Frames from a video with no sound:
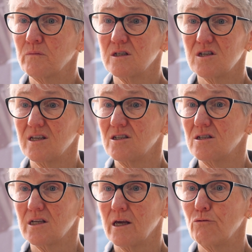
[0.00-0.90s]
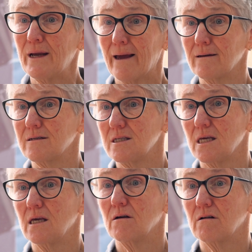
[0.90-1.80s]
the day-to-day
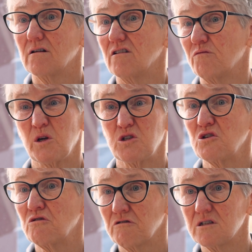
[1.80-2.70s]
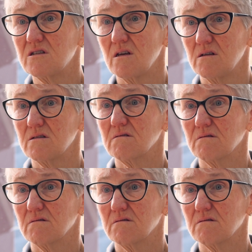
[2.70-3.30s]
reality of motor neurone disease.